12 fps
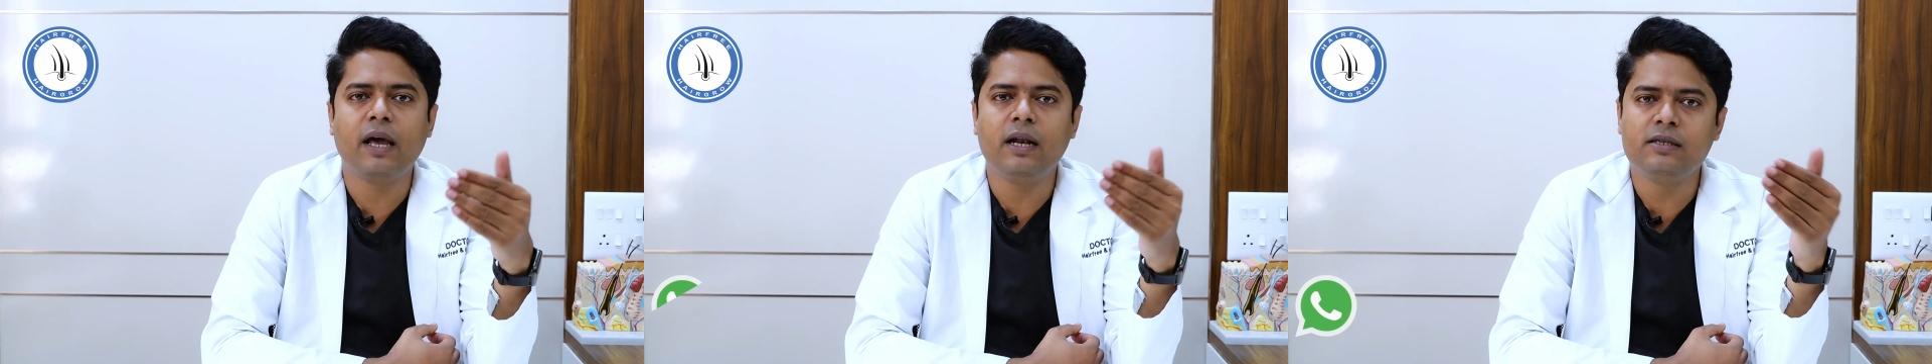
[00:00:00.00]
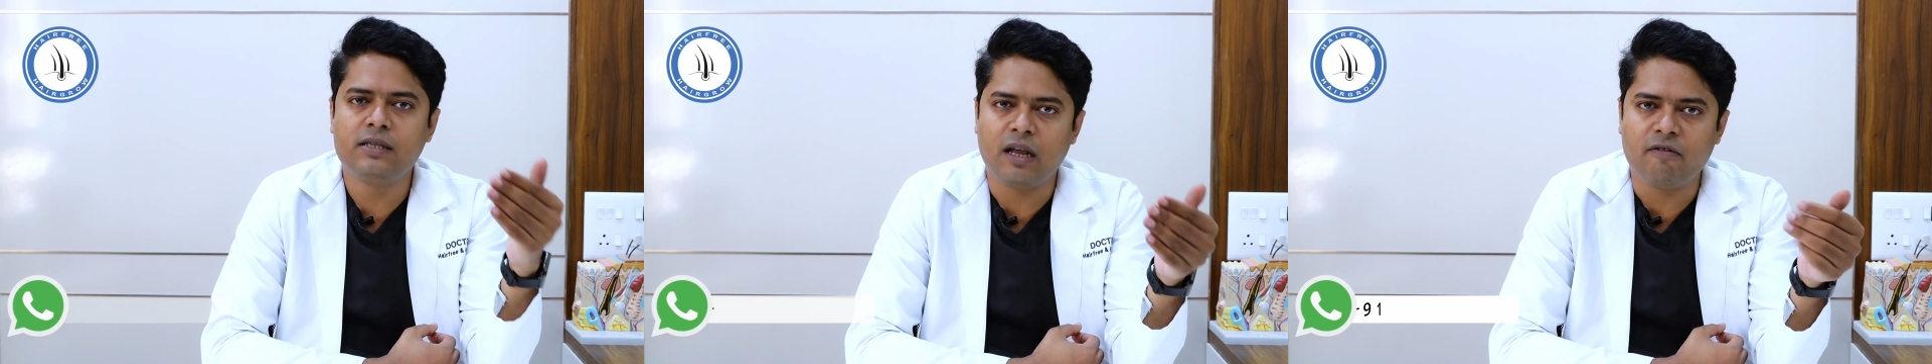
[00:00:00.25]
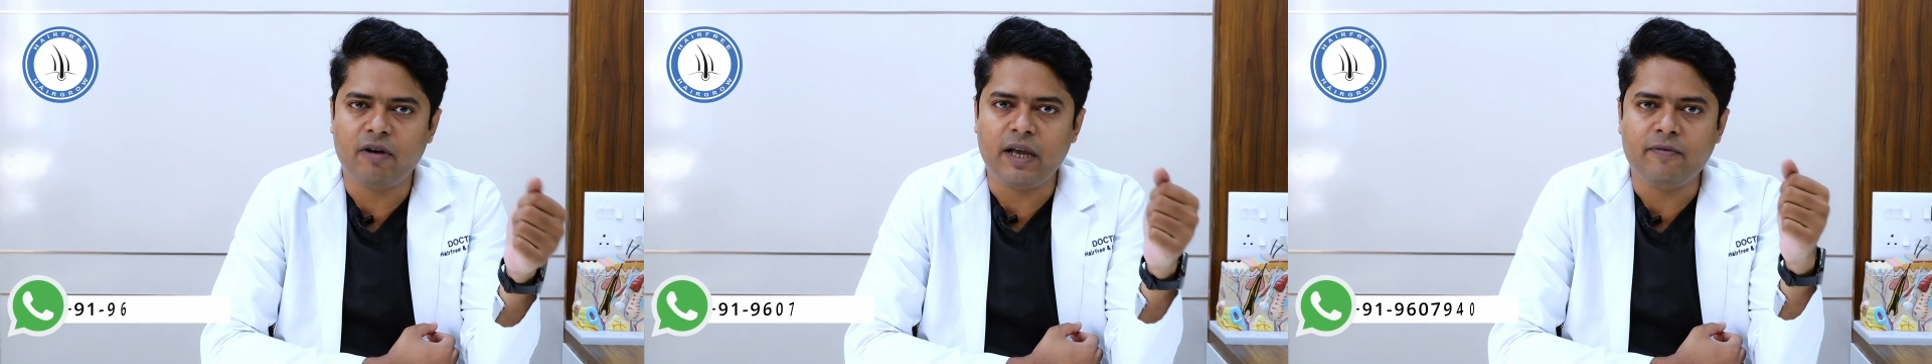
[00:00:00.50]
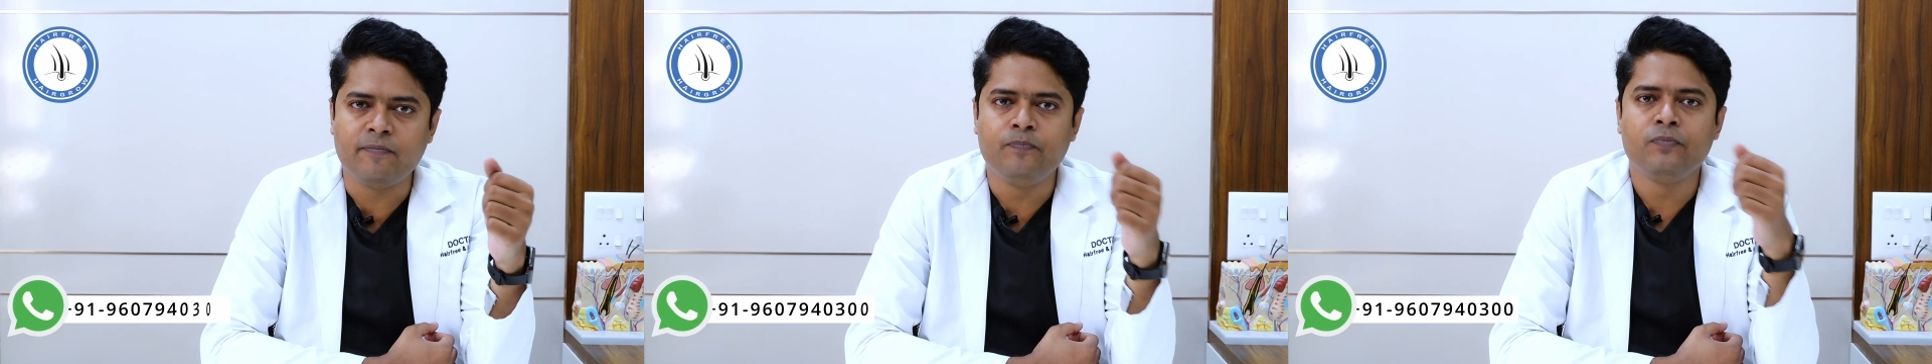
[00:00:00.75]
can
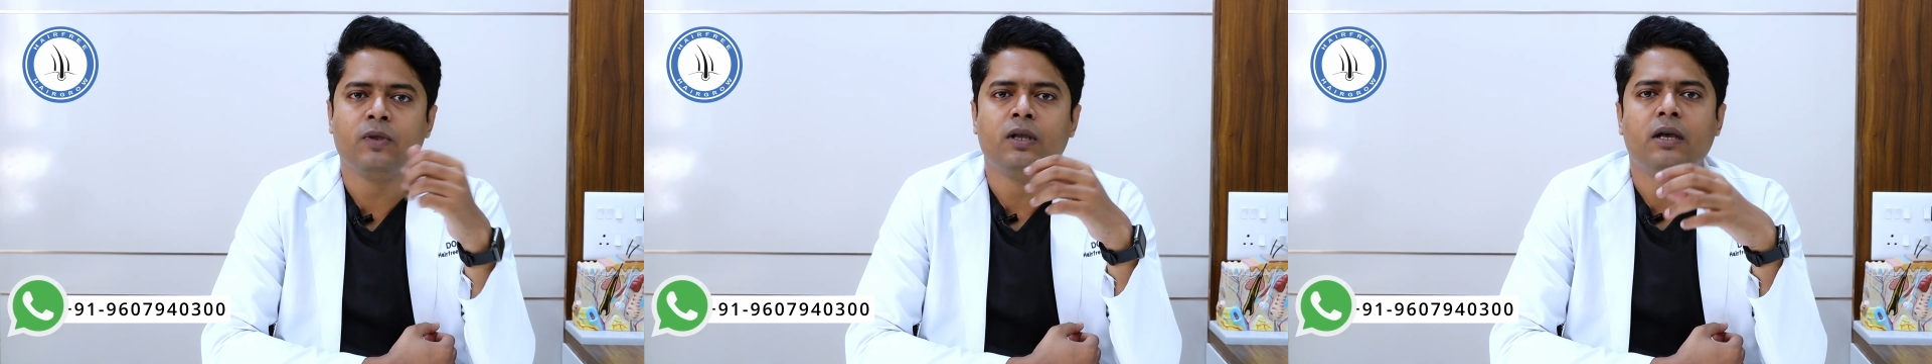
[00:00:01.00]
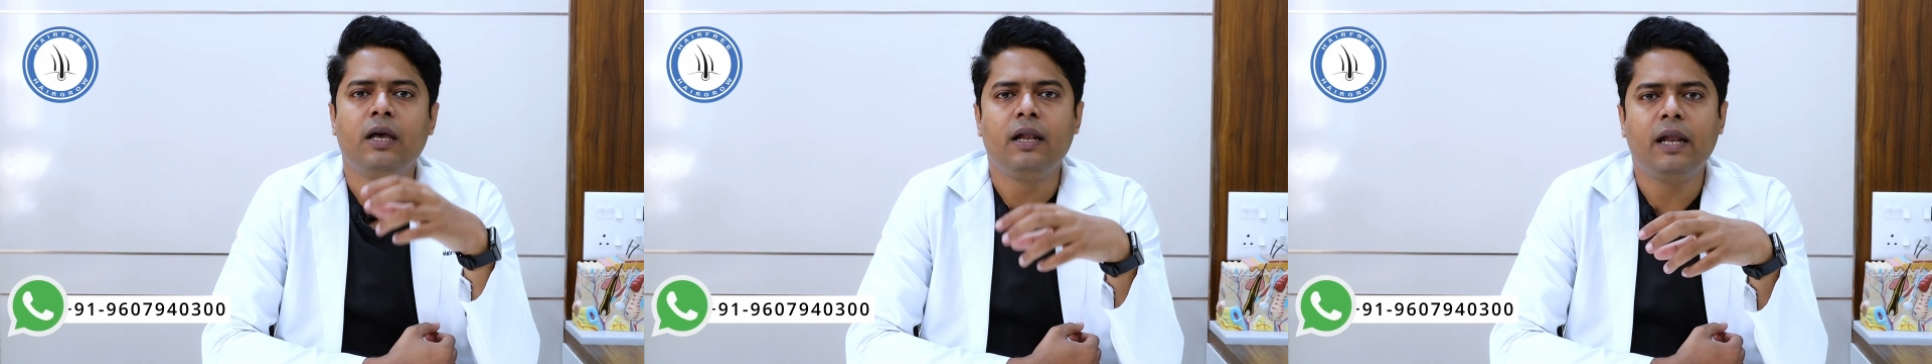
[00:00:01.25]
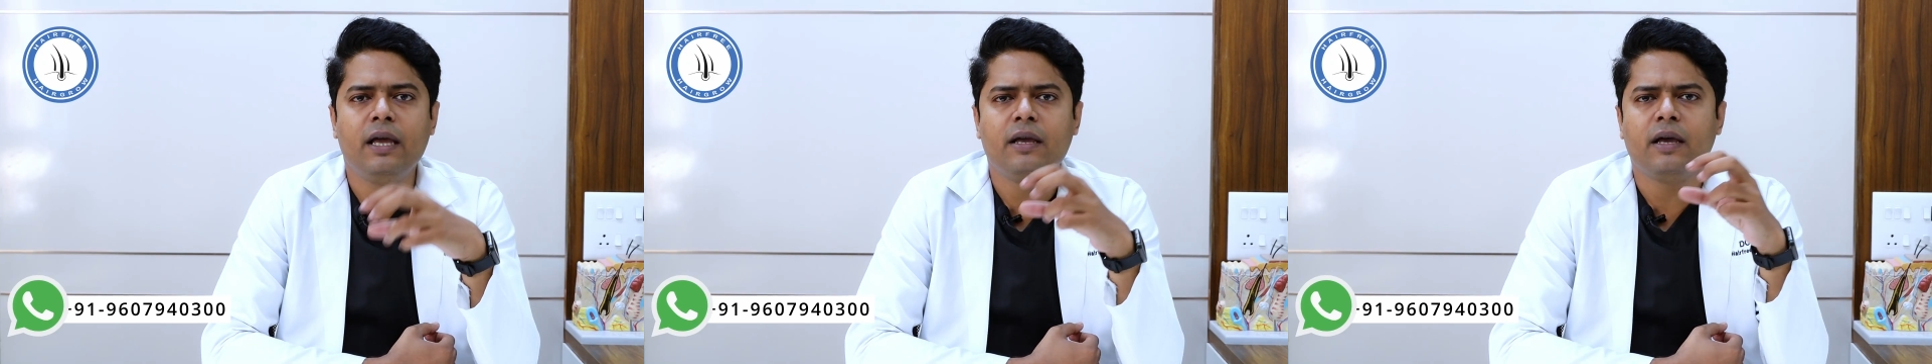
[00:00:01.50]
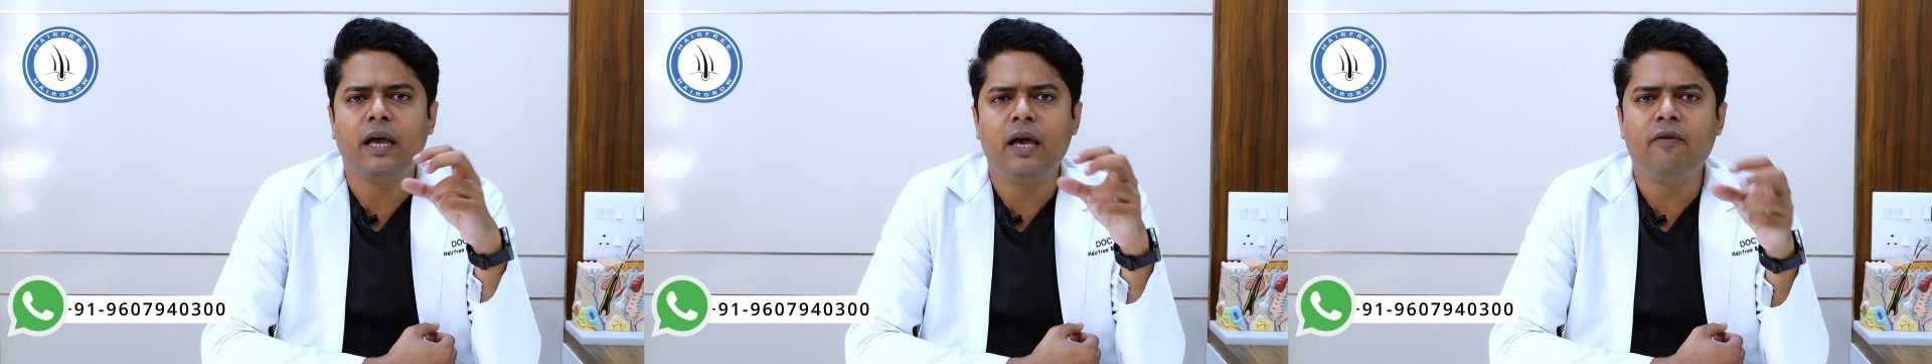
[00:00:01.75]
survive. Like
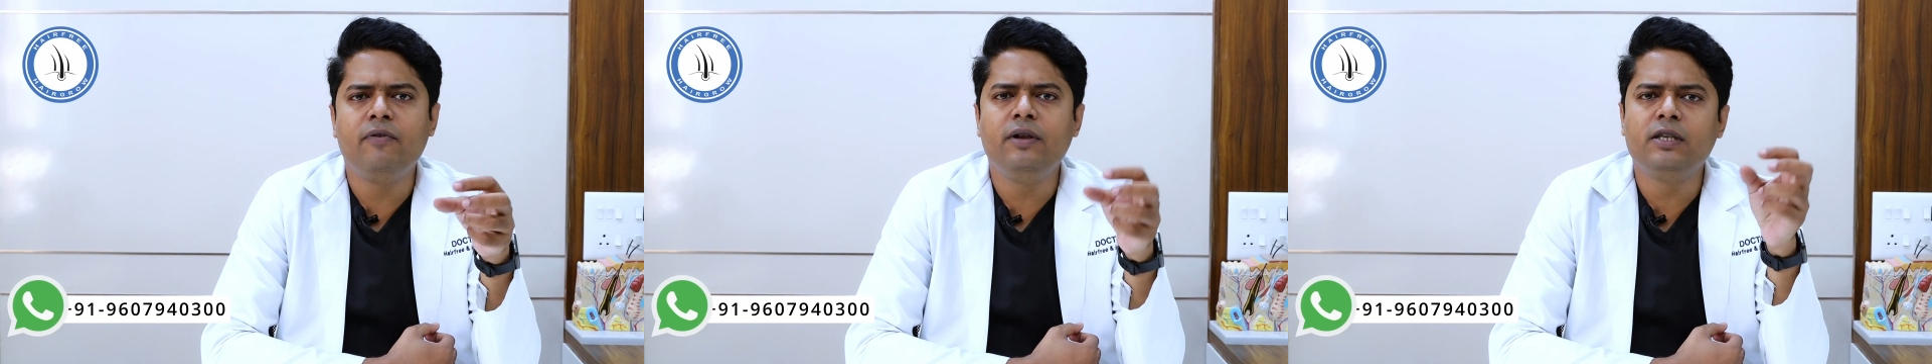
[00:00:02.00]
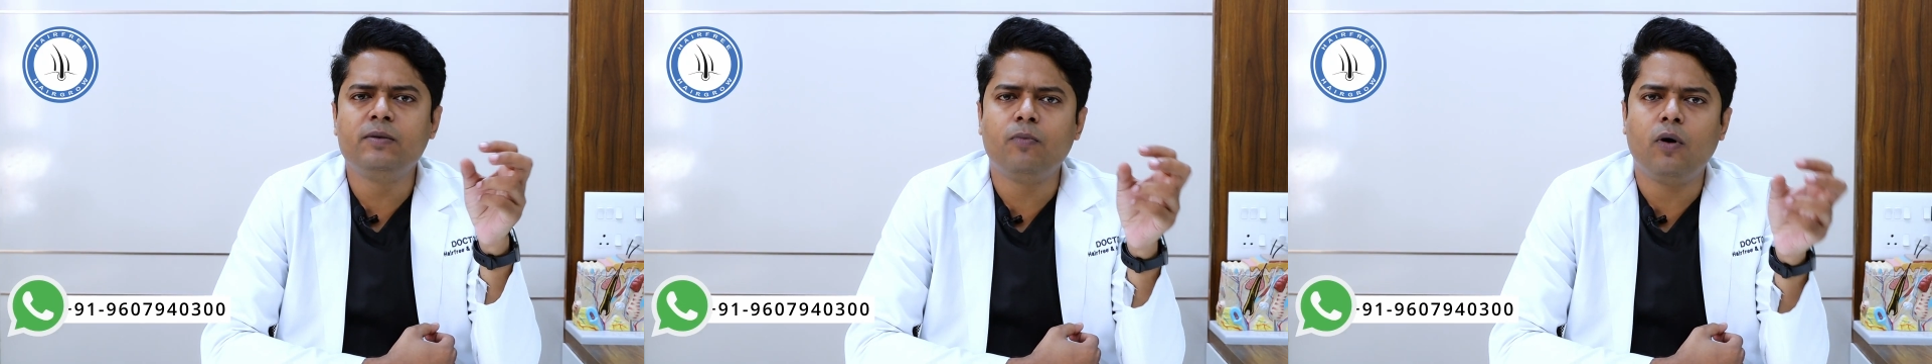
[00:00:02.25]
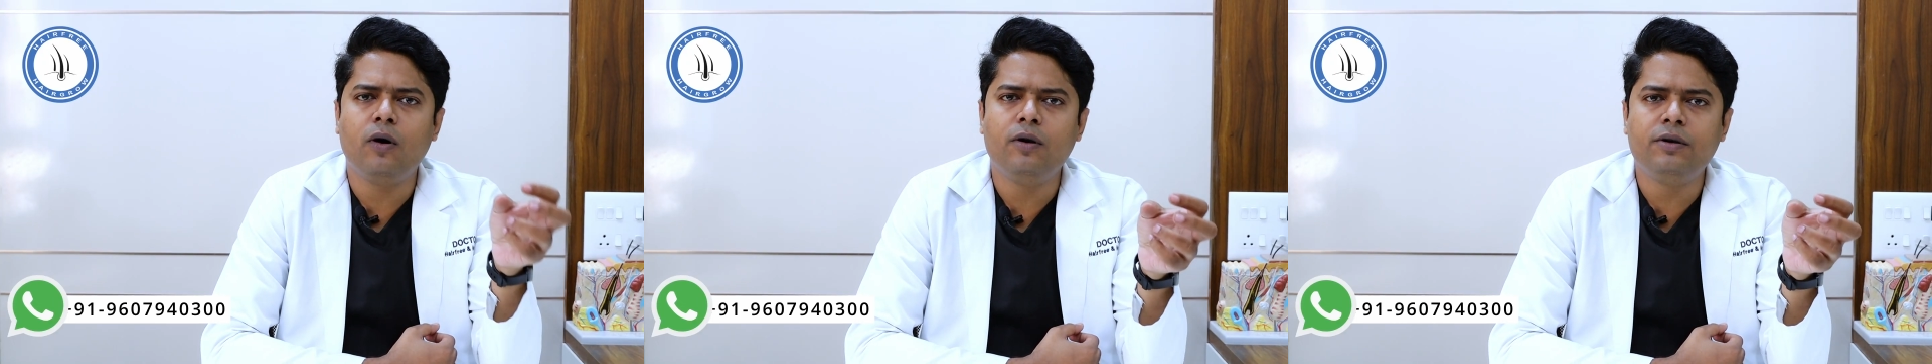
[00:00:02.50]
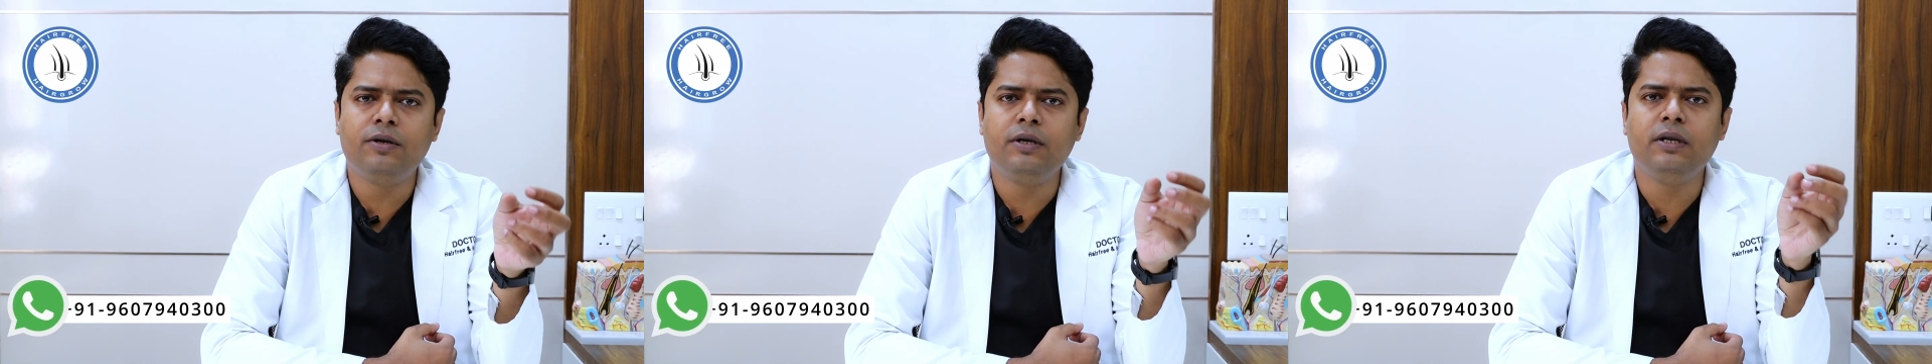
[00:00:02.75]
every
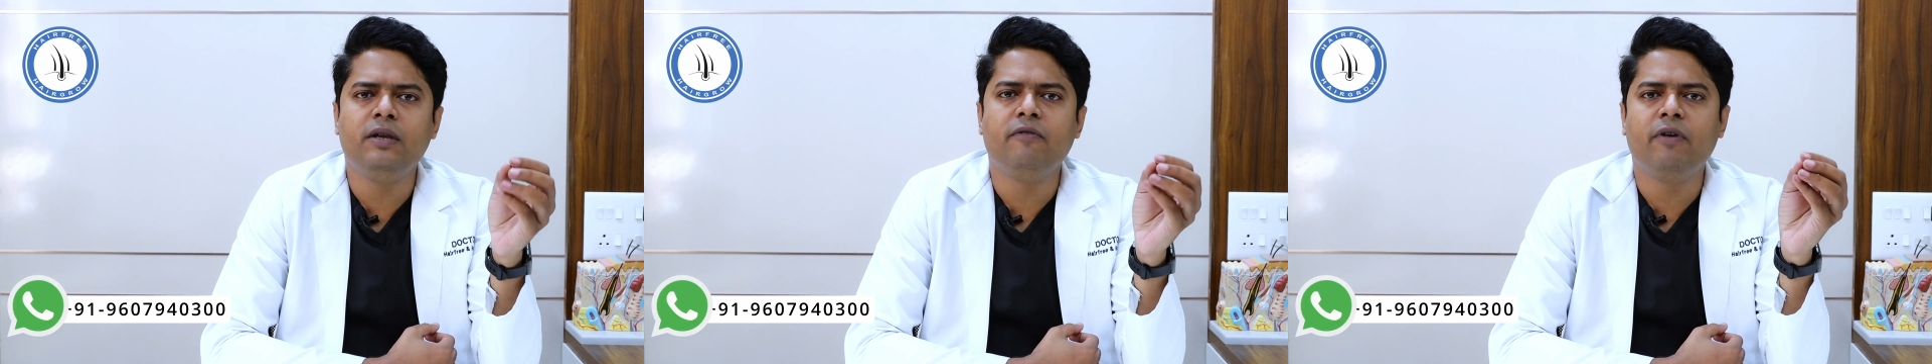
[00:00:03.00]
small tree,